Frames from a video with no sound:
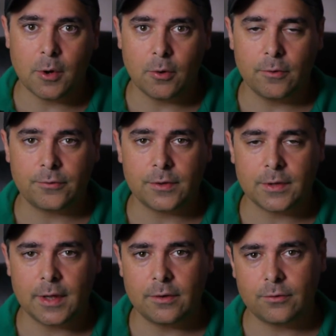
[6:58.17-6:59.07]
Motors in the
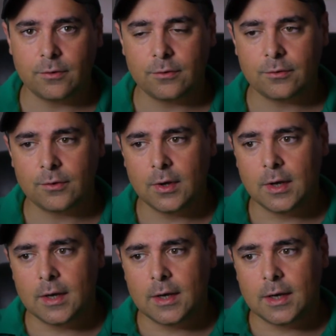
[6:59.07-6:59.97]
lenses.
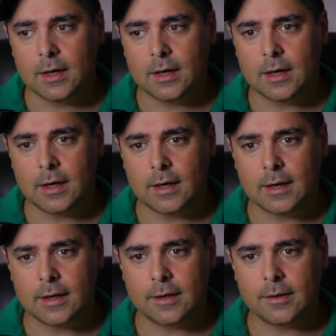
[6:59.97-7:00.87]

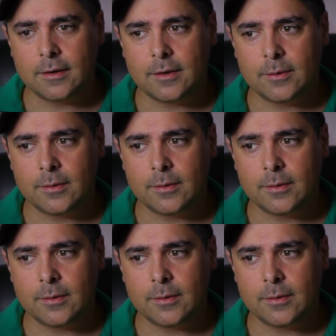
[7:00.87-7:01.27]
Uh,